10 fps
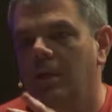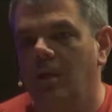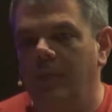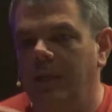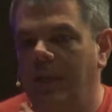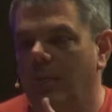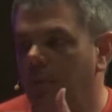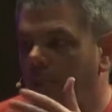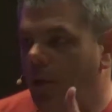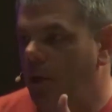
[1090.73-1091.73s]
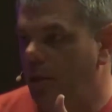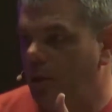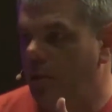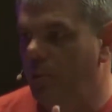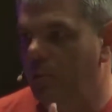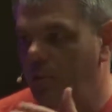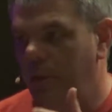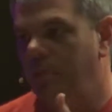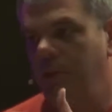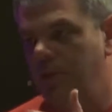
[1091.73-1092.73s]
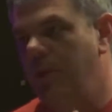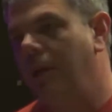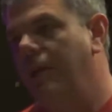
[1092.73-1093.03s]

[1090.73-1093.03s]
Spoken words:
being able to partner with the missionary